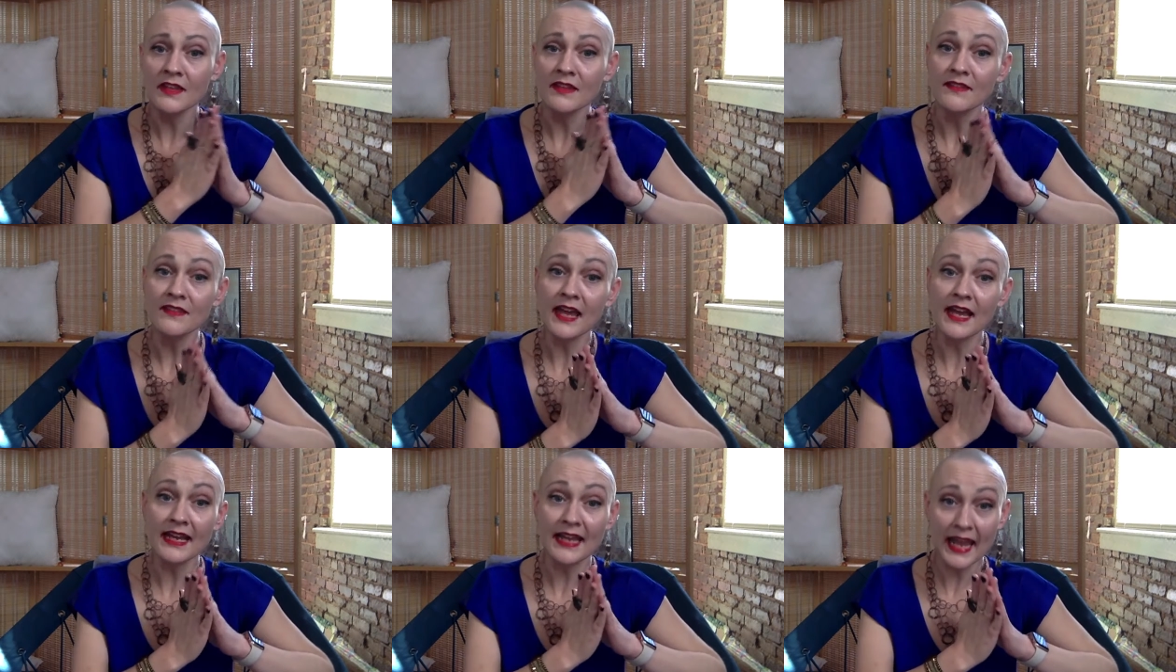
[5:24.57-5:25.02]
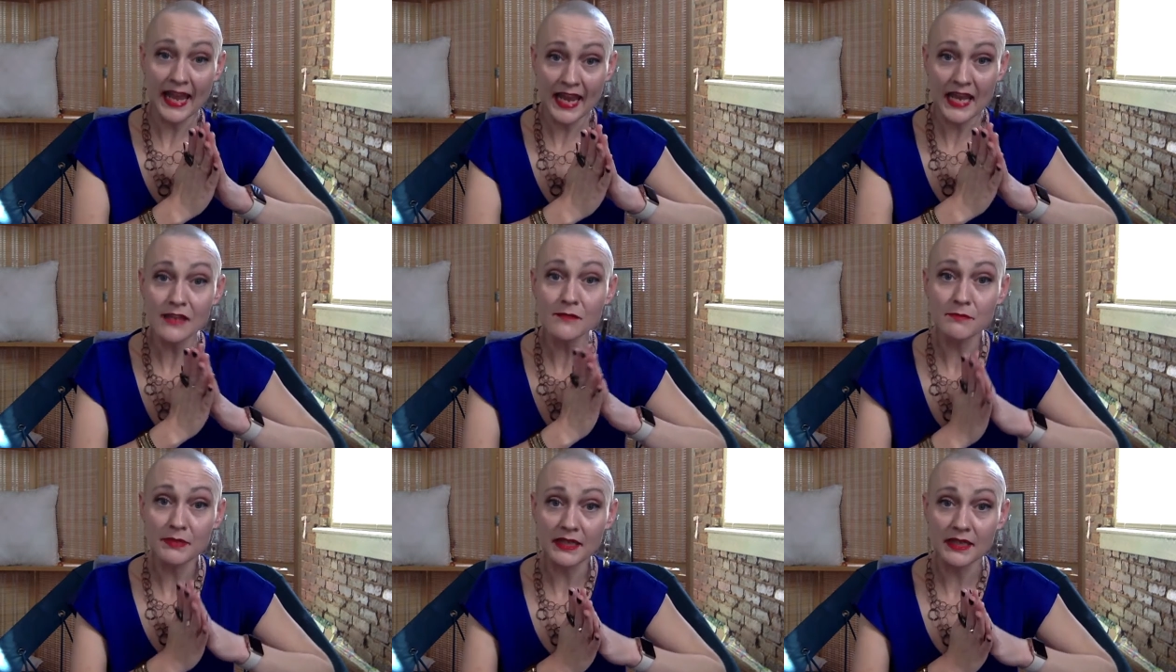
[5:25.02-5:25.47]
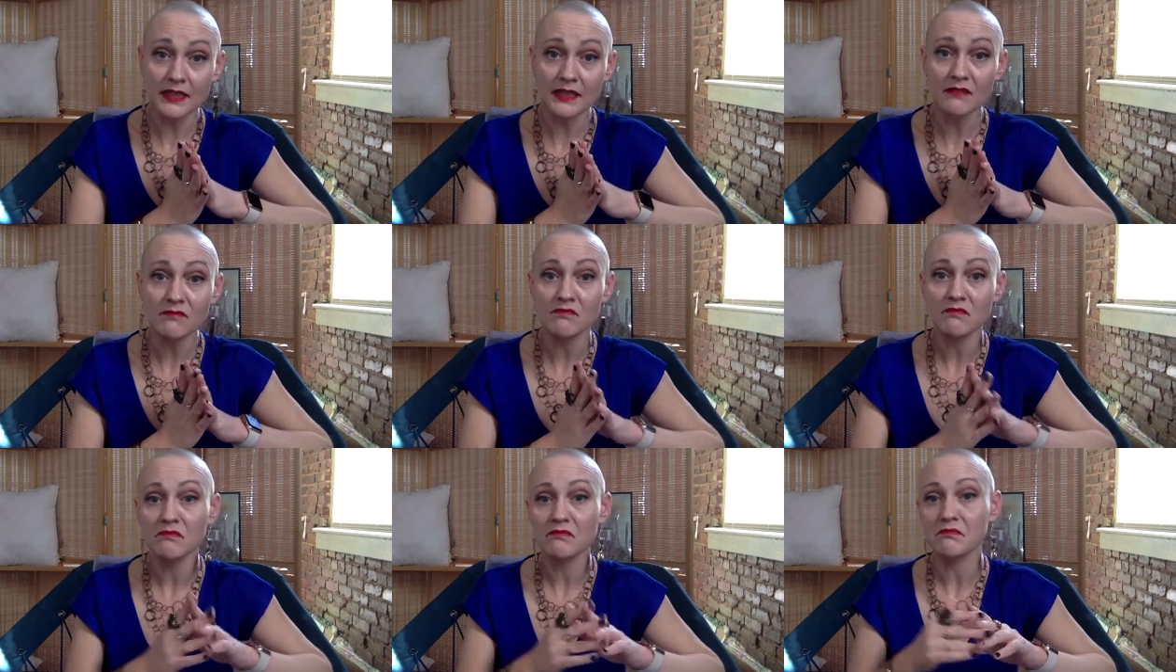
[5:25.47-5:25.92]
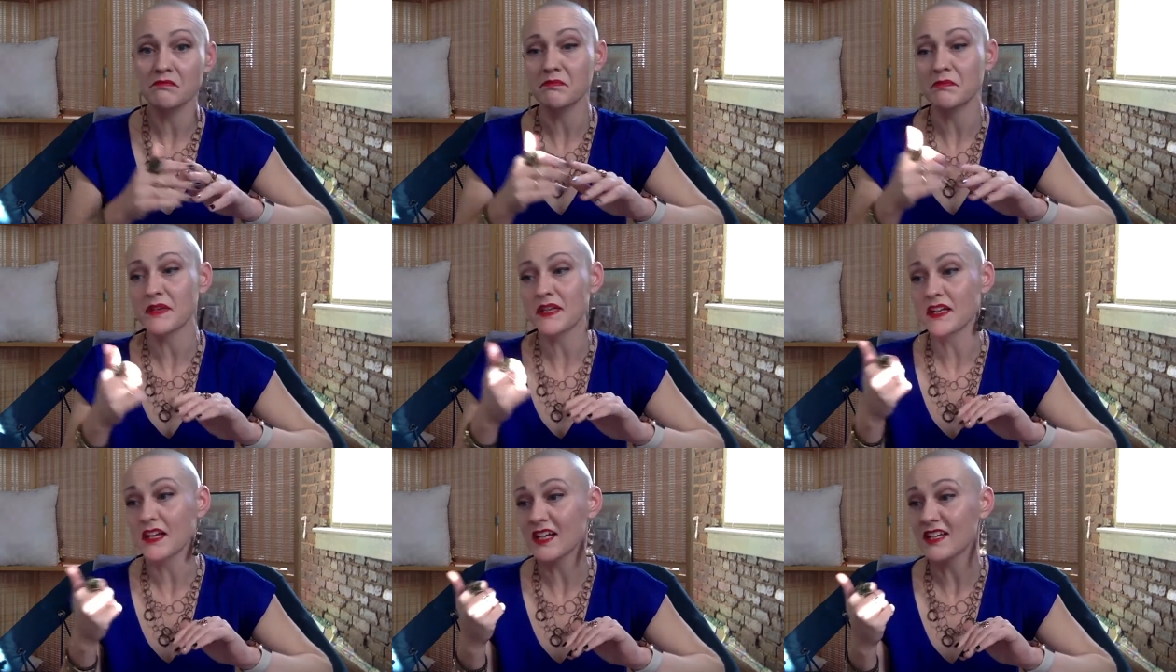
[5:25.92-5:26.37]
That can be
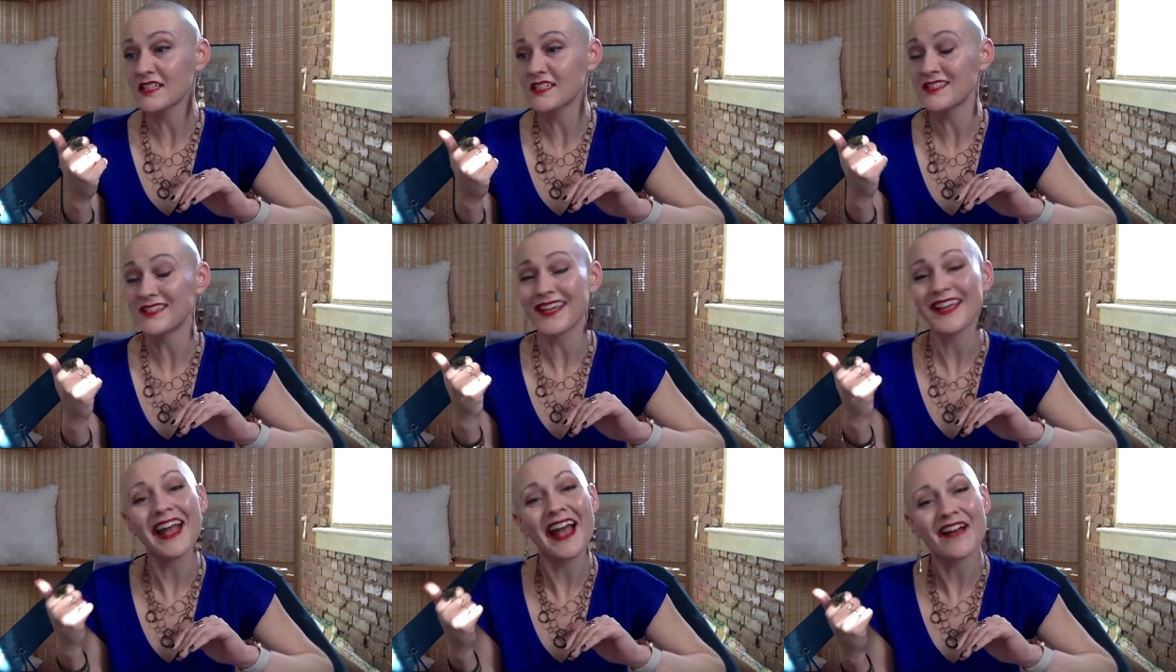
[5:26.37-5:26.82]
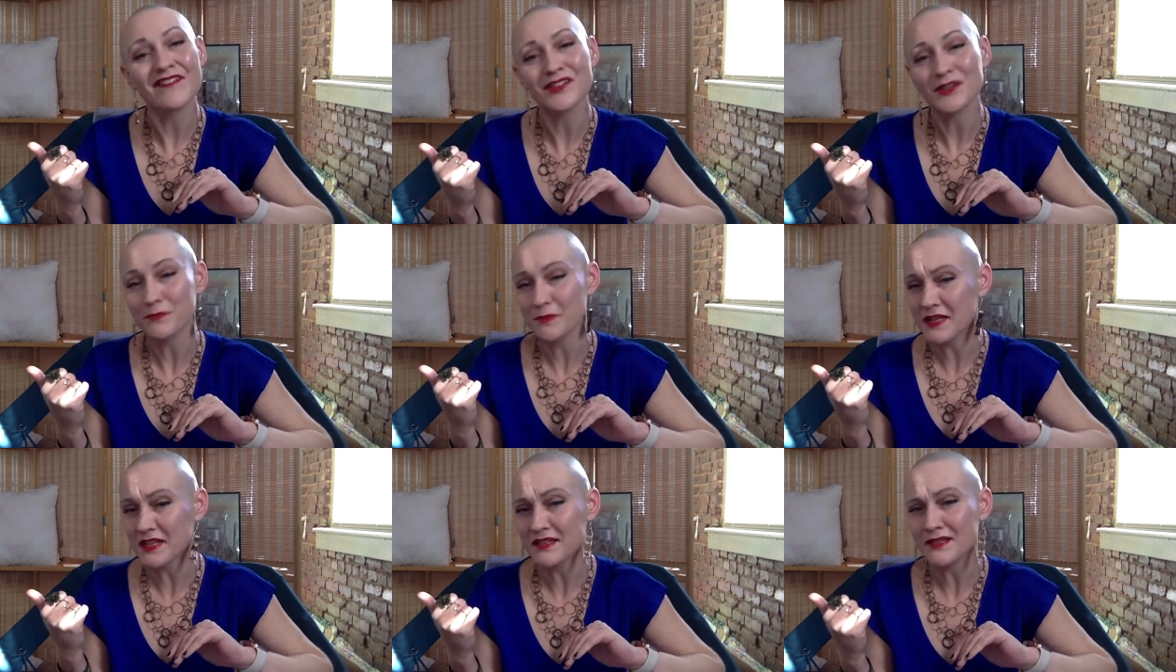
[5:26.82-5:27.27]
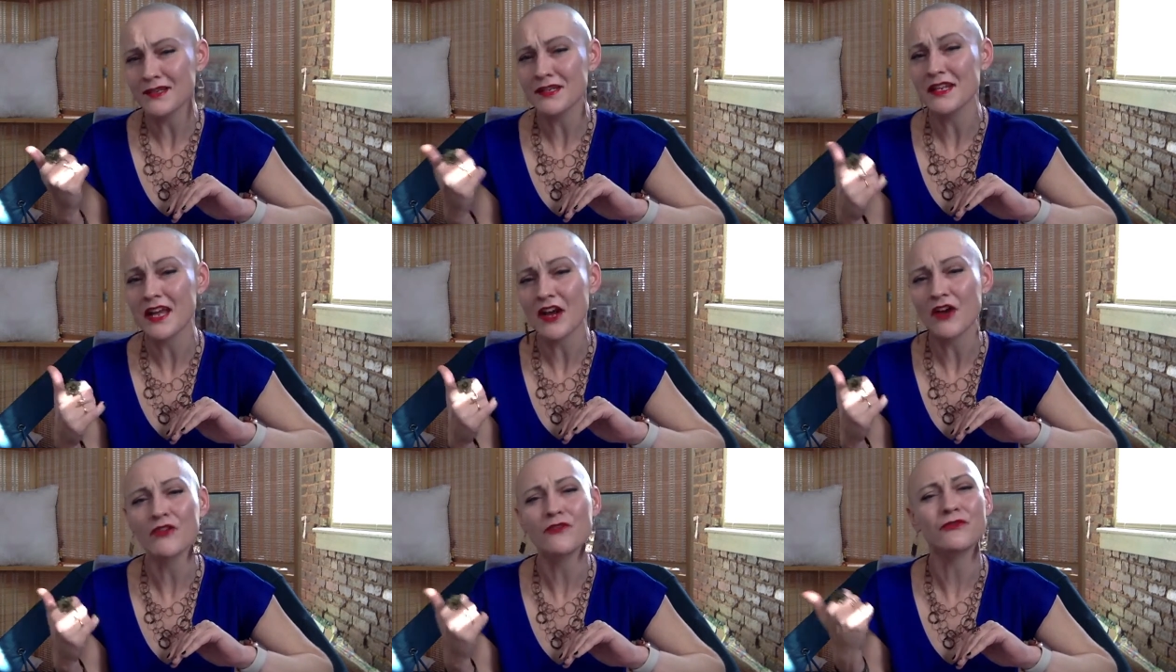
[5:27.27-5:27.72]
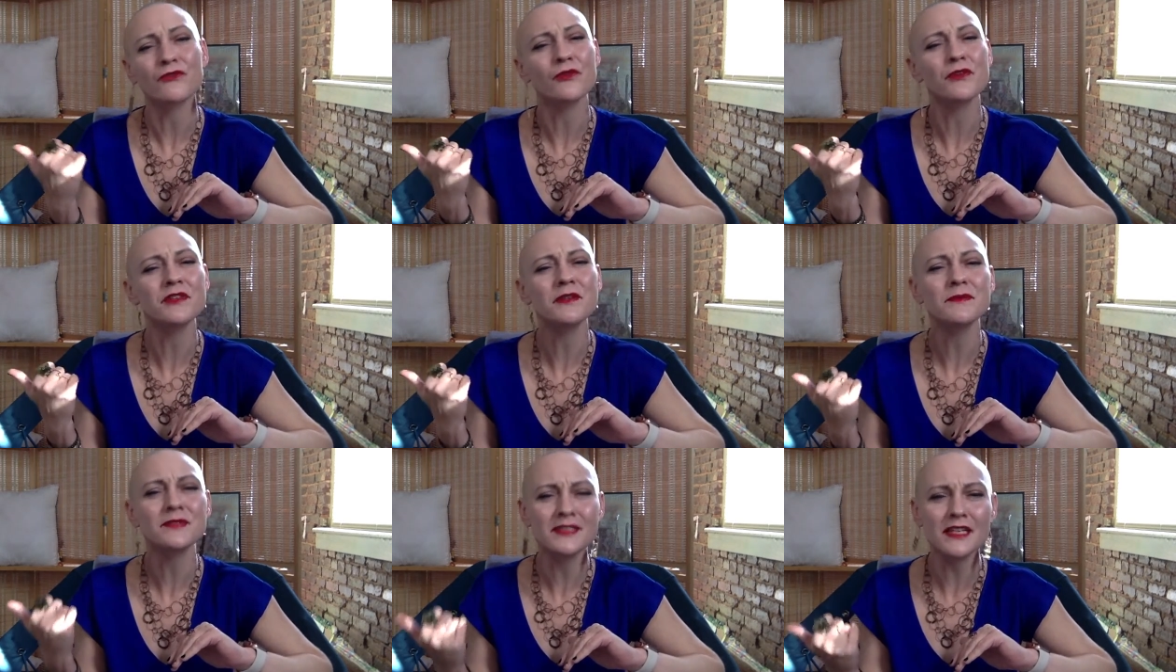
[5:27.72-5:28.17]
because they haven't pinned down for
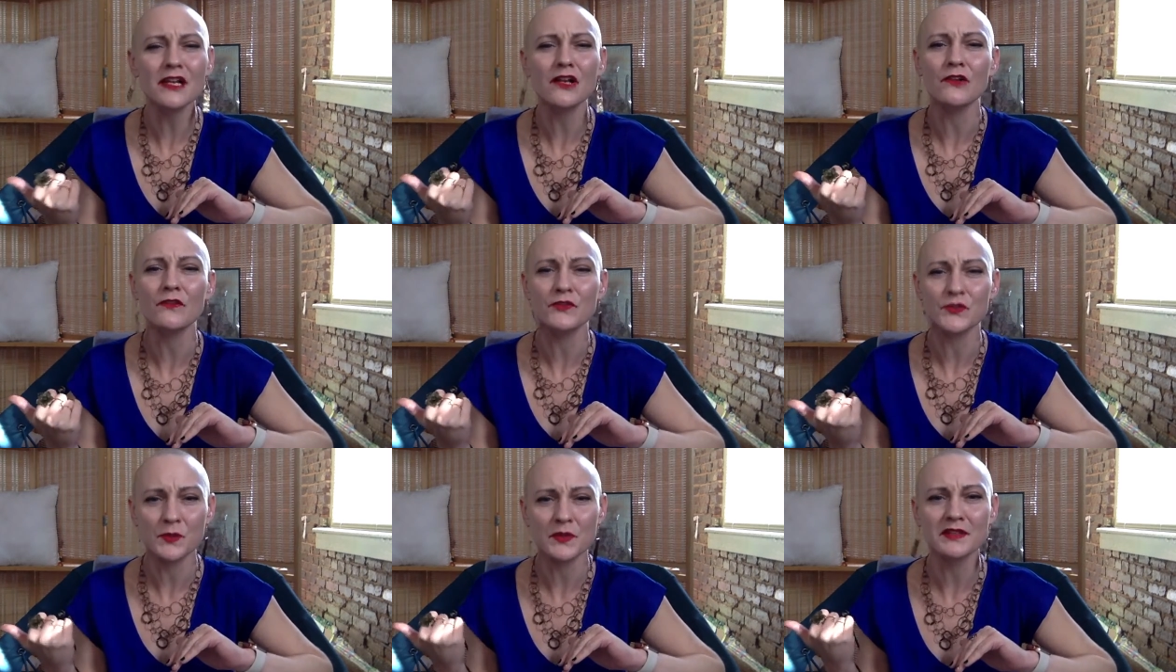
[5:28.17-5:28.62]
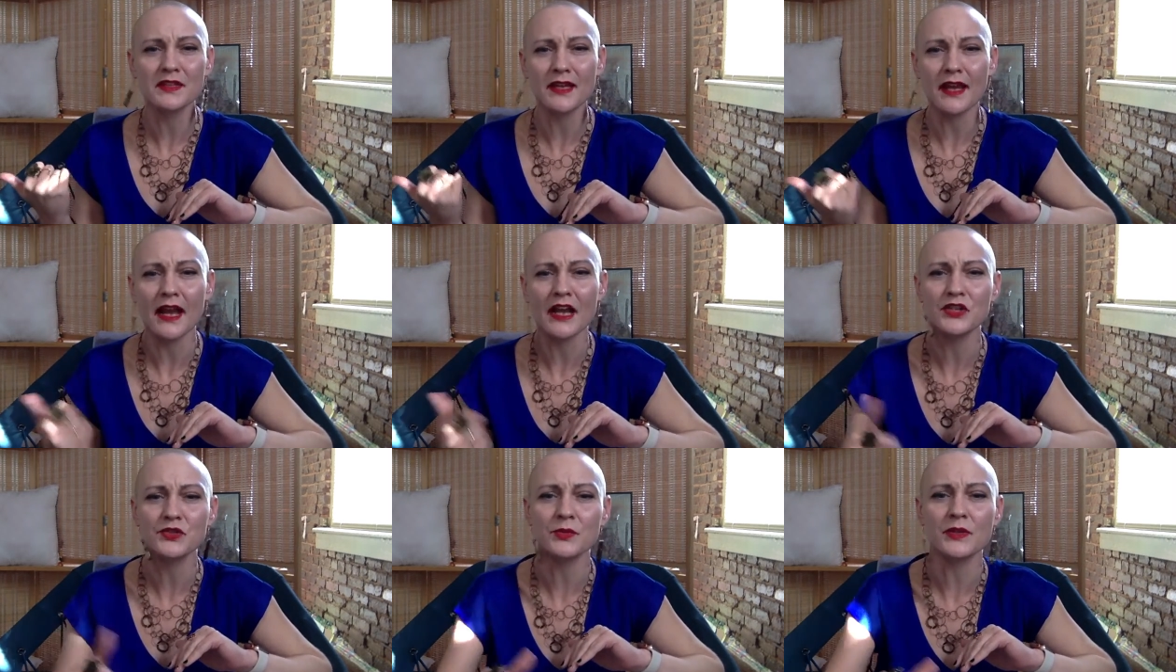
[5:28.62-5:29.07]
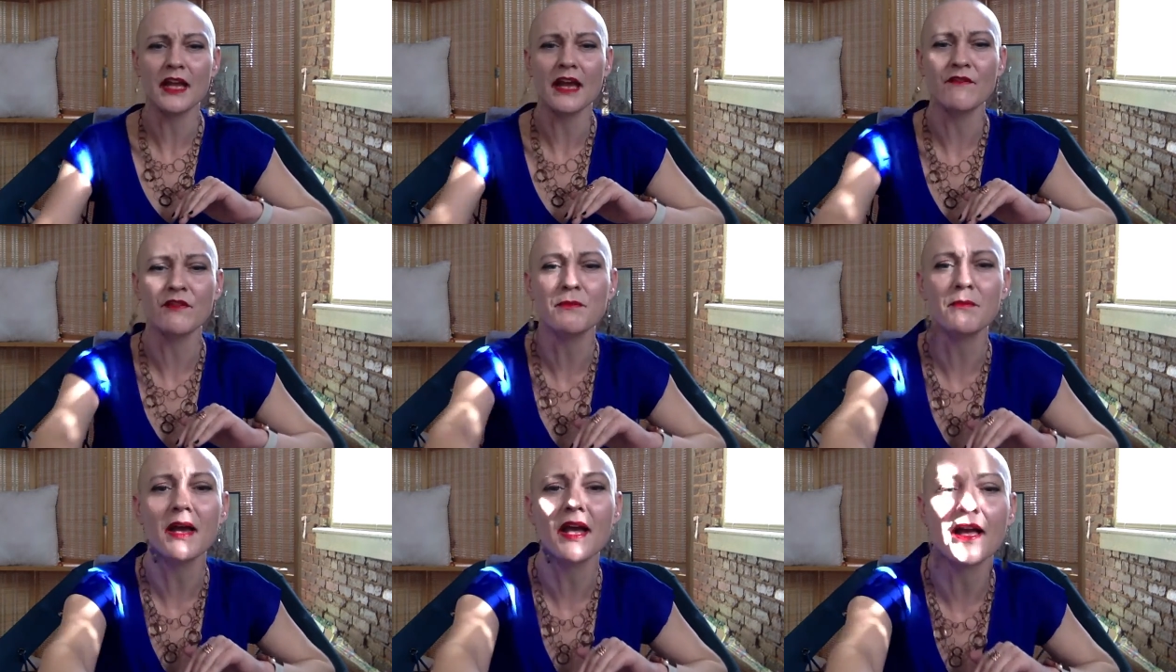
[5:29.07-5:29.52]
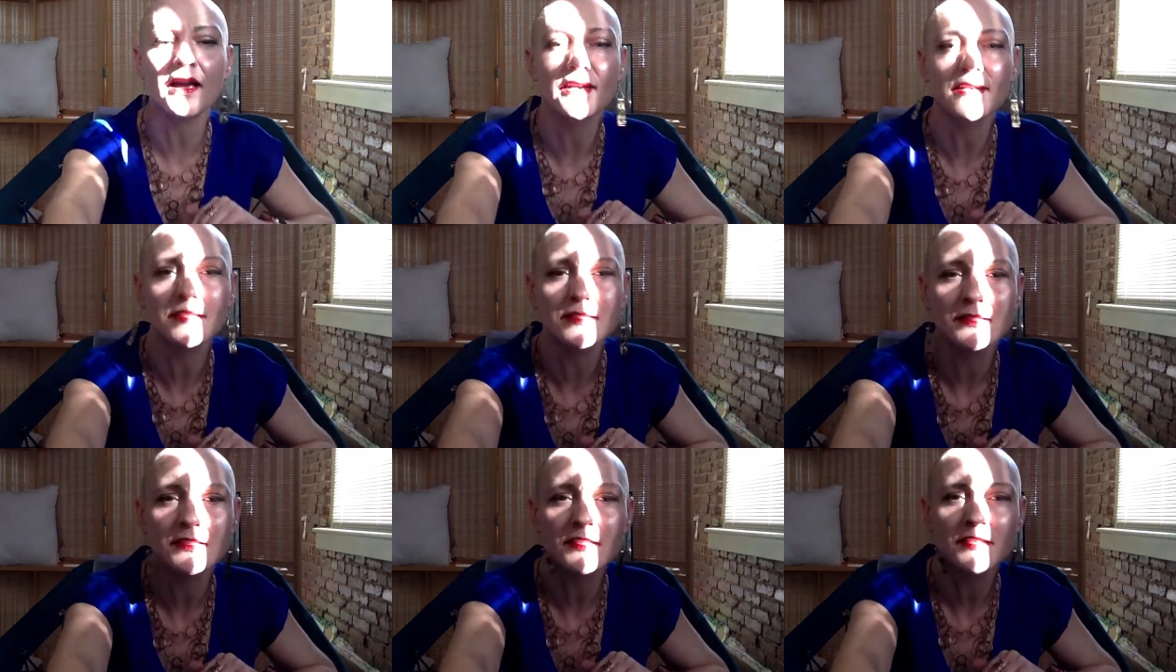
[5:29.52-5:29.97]
themselves what they actually have in mind,